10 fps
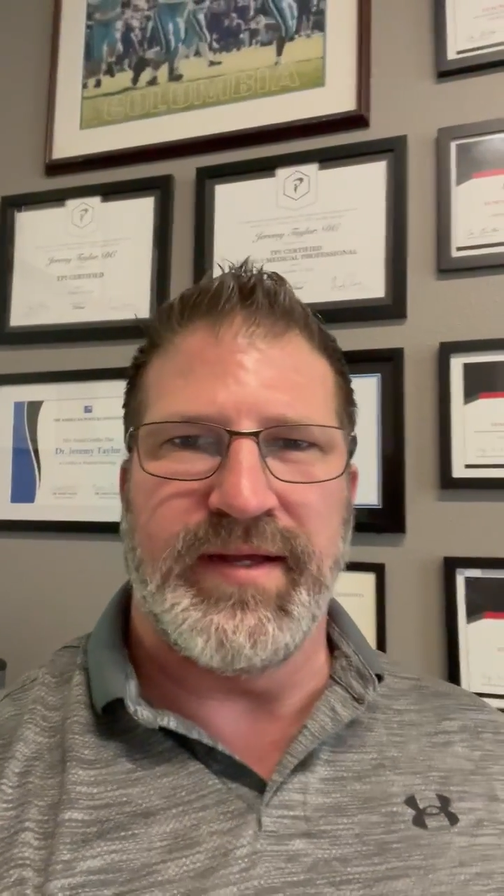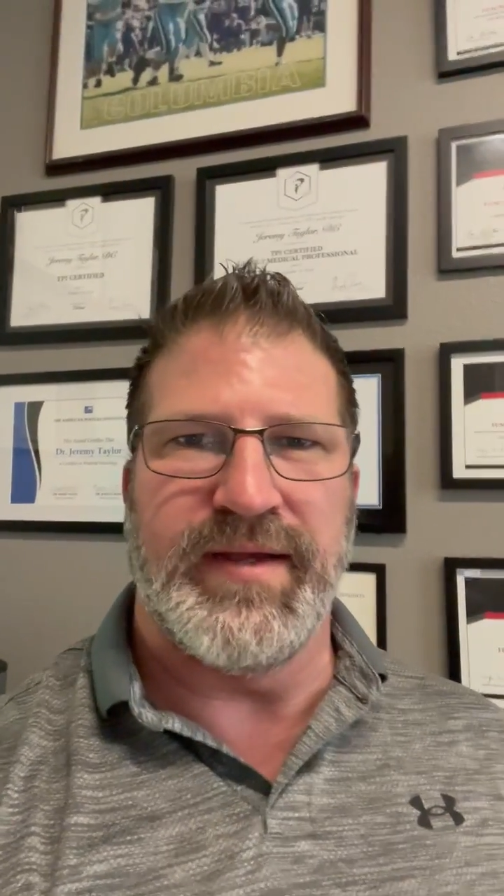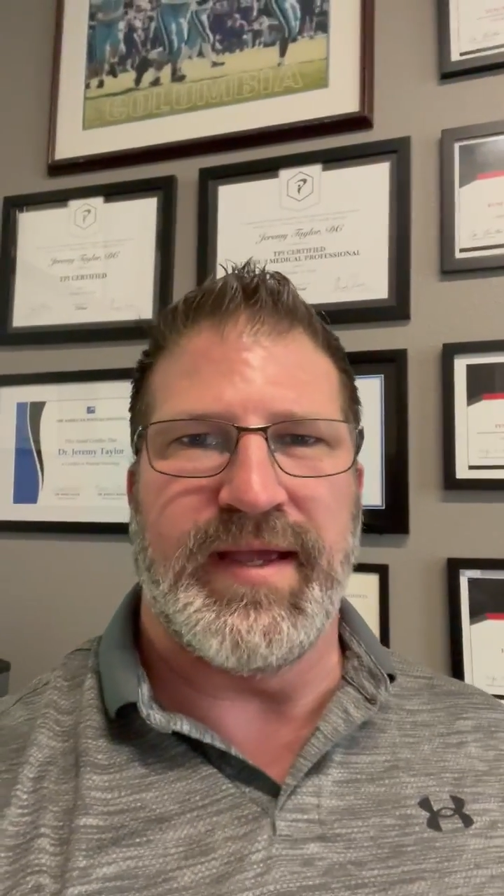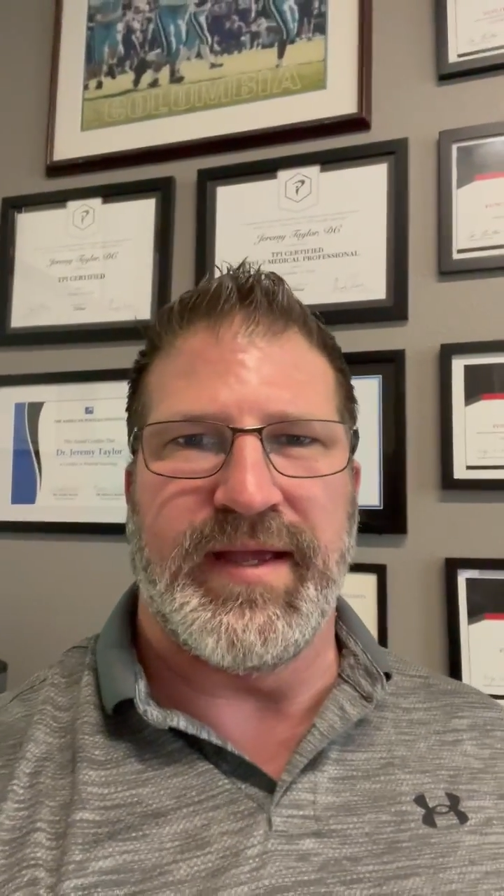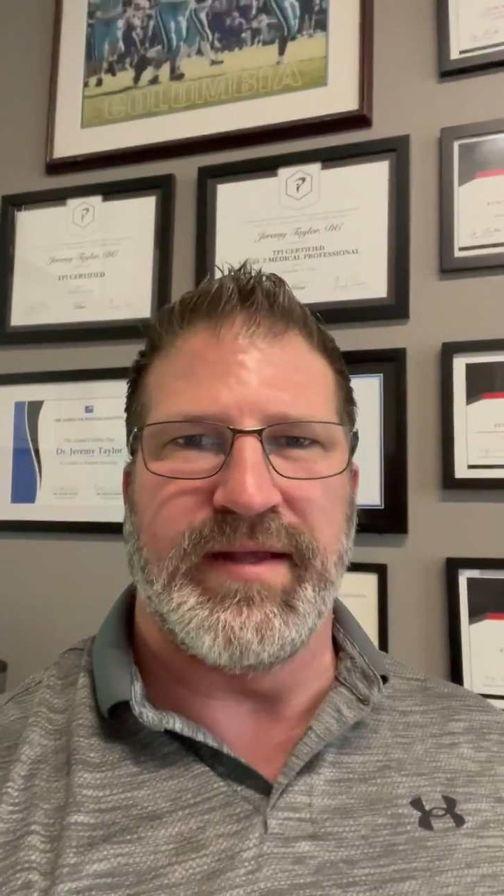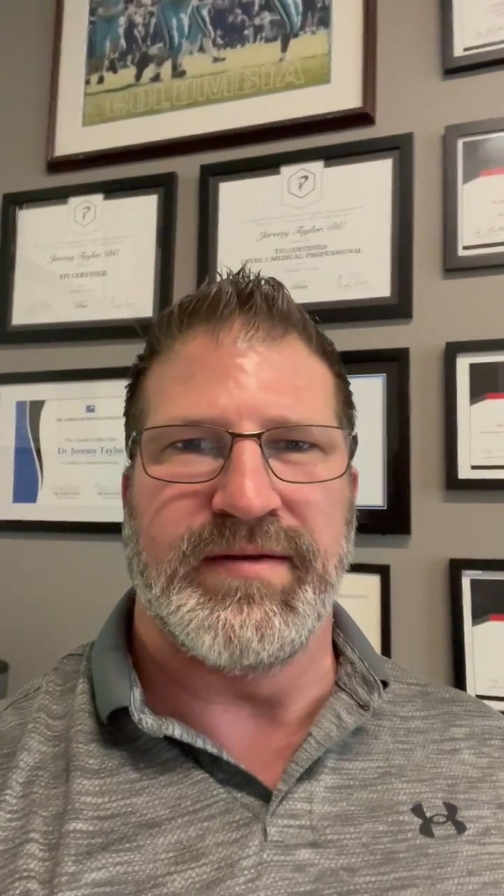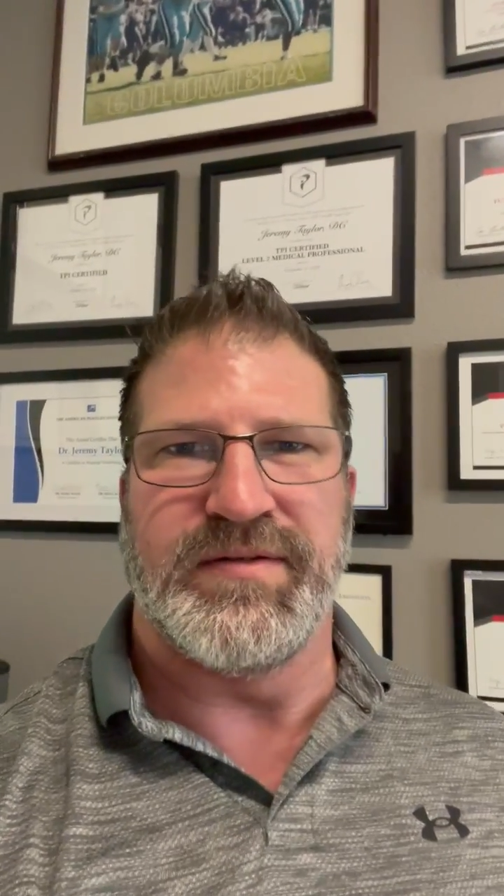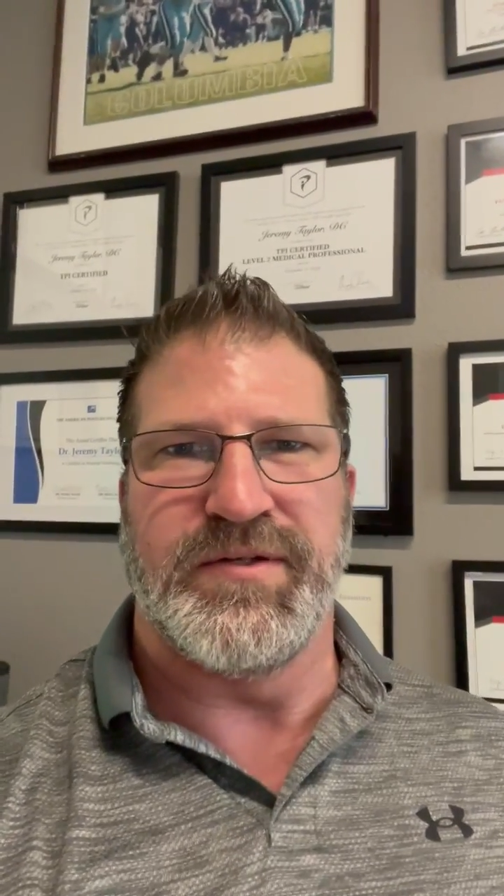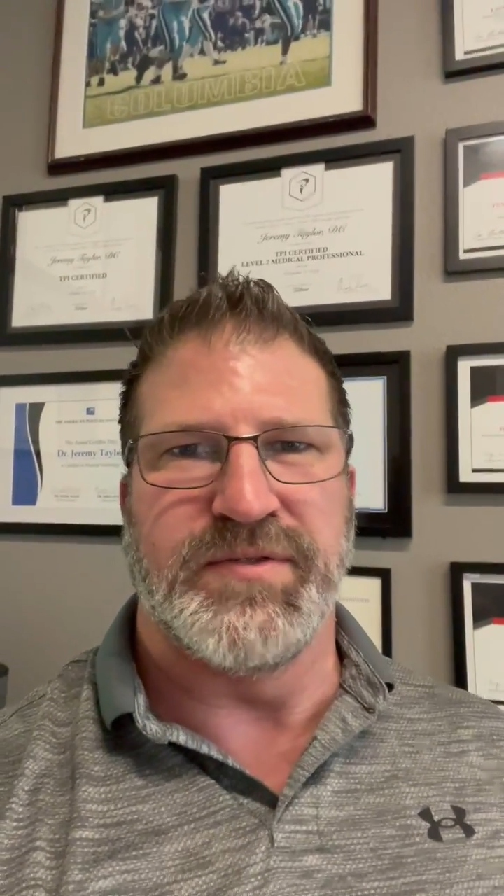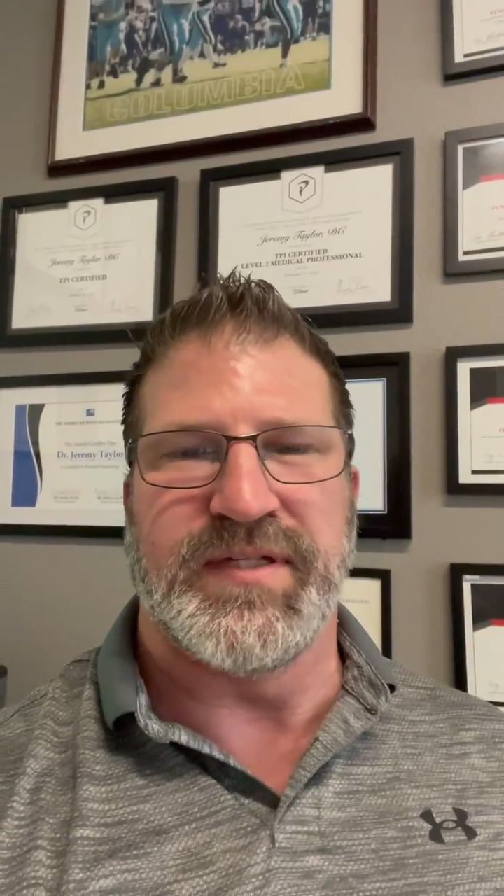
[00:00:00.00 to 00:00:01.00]
and
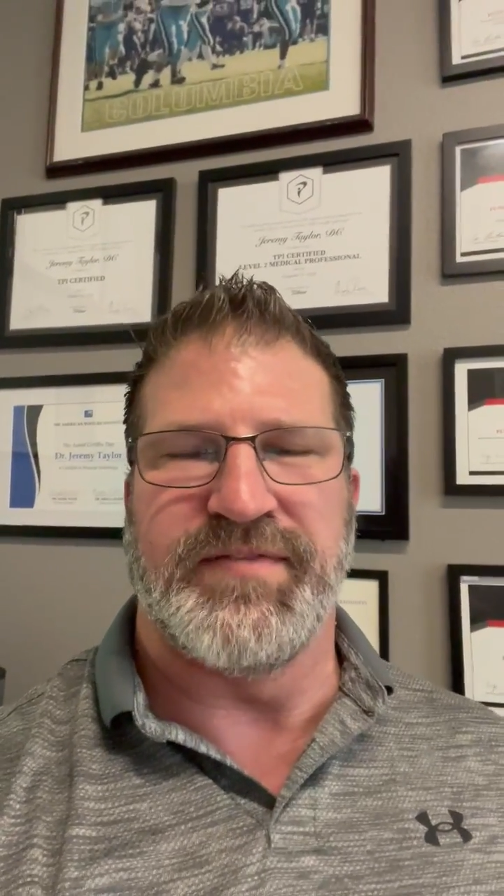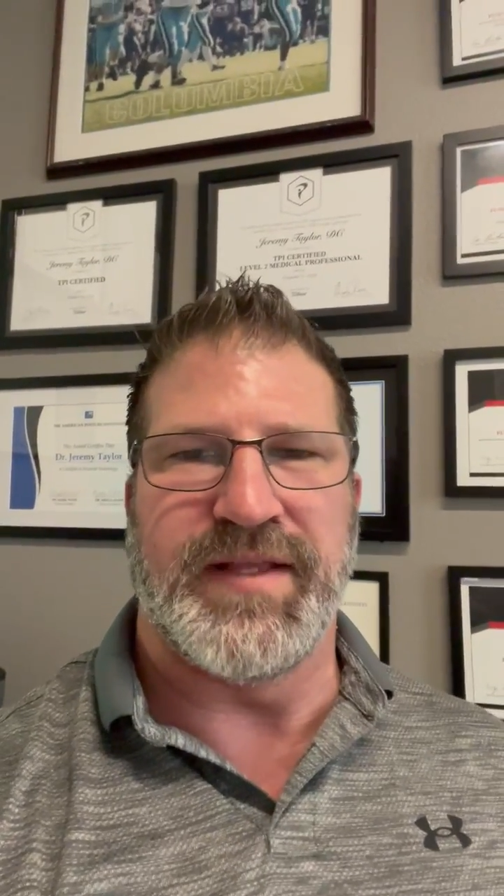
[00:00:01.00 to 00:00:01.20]
do stuff